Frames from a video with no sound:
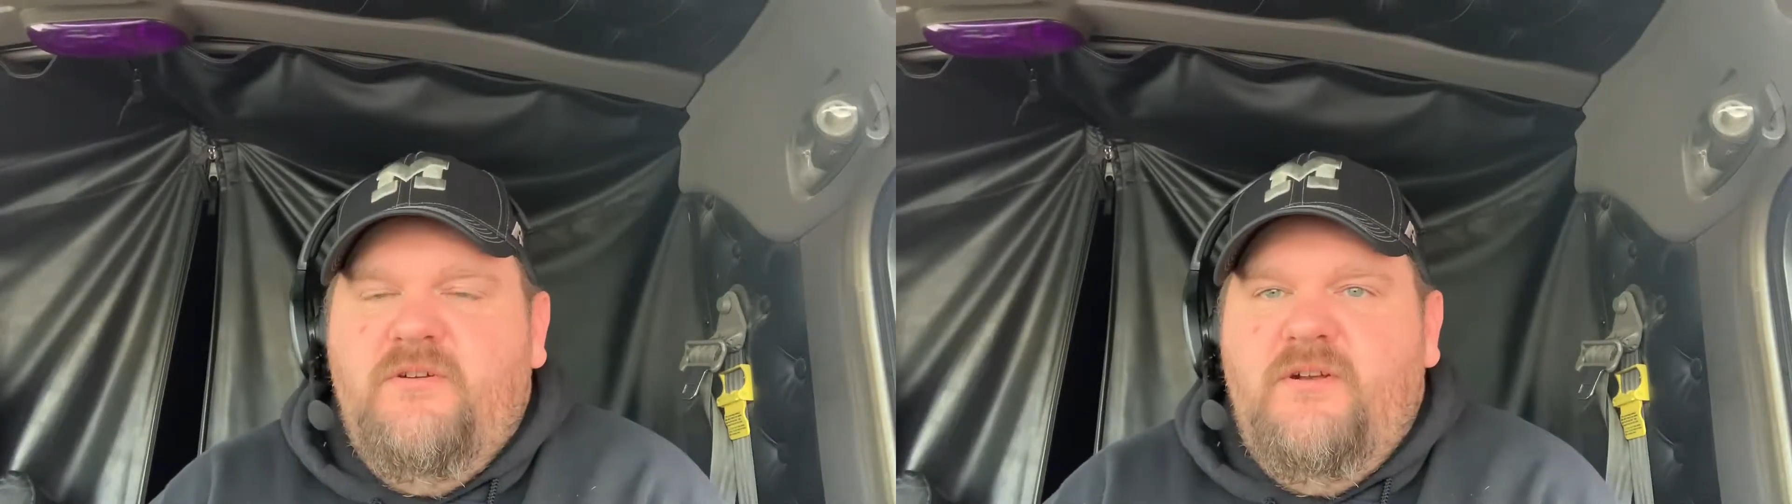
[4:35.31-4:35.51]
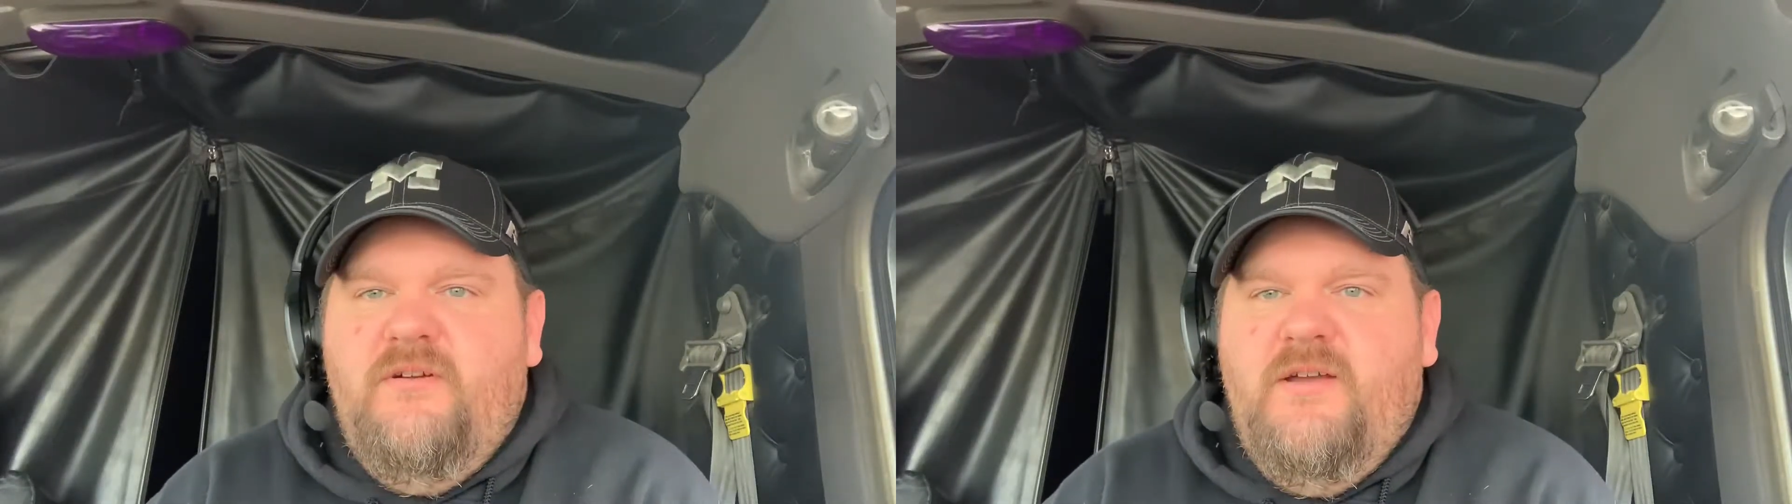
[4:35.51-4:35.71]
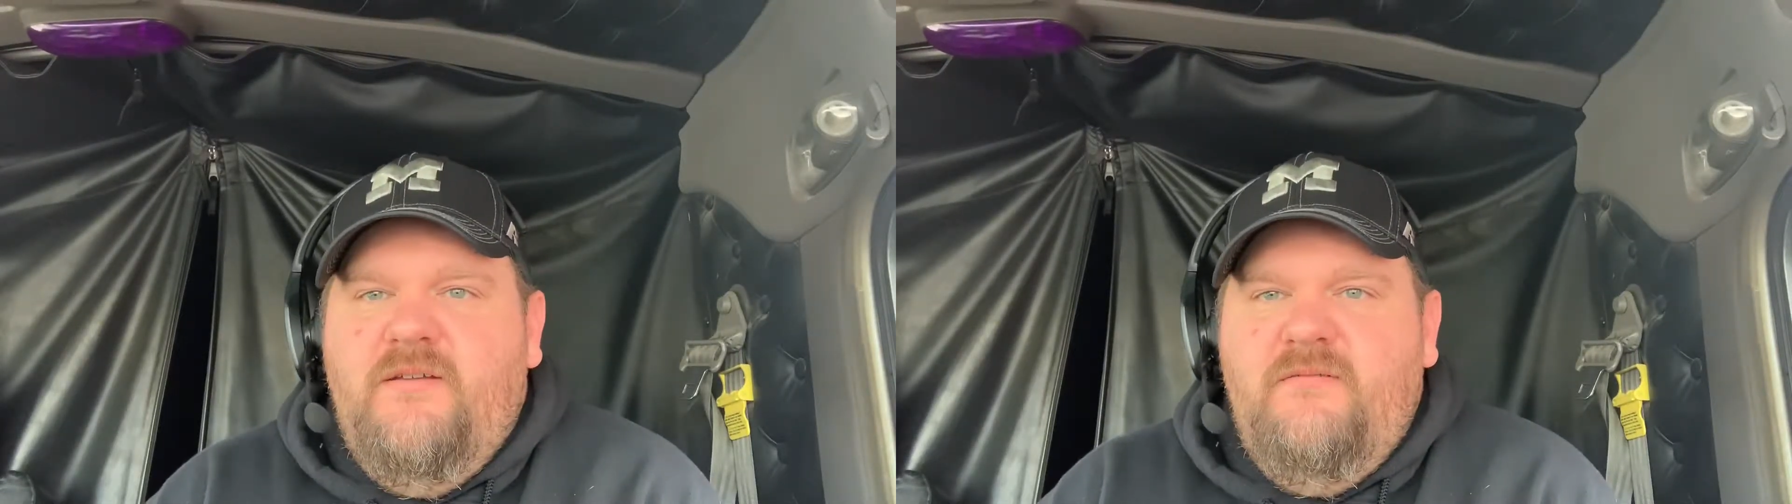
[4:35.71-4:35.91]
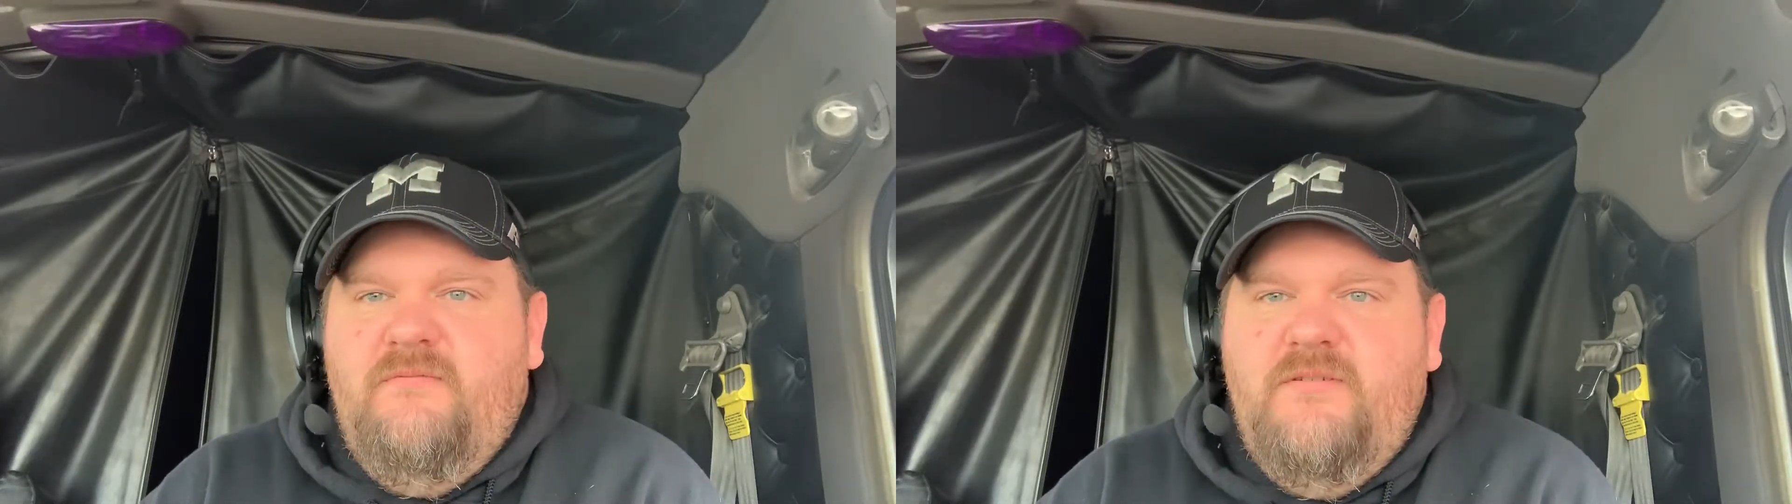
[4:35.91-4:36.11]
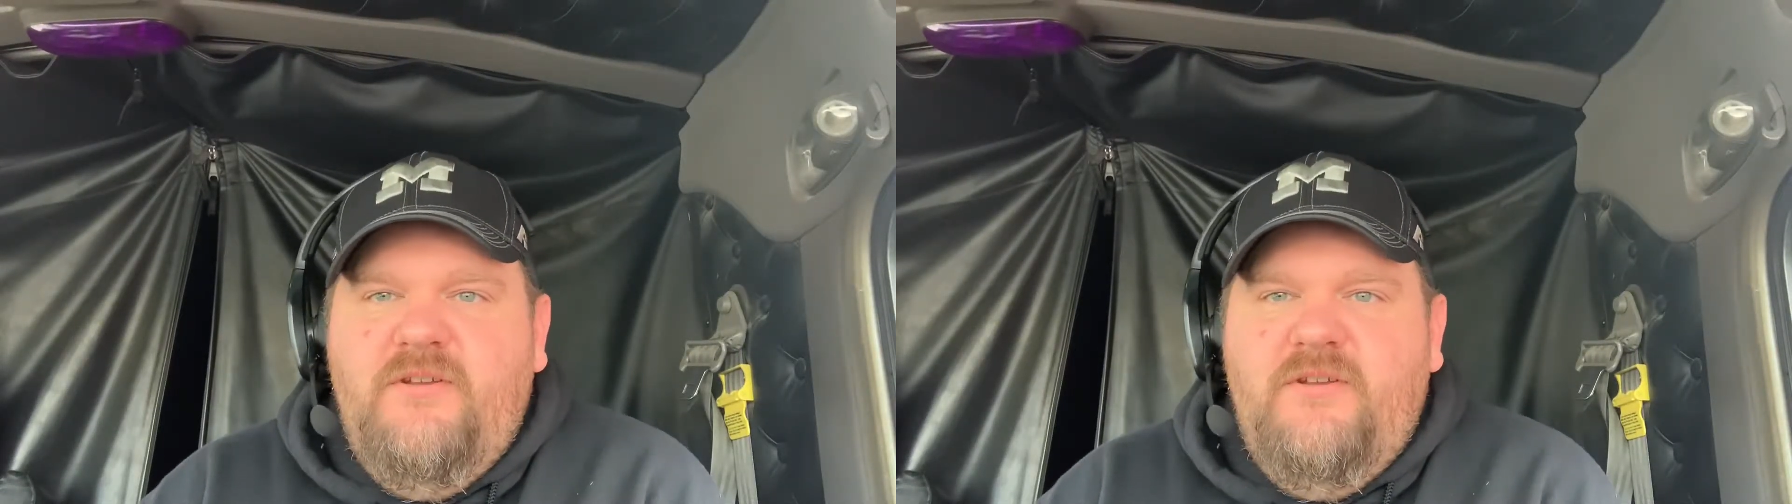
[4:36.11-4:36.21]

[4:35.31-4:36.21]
run around.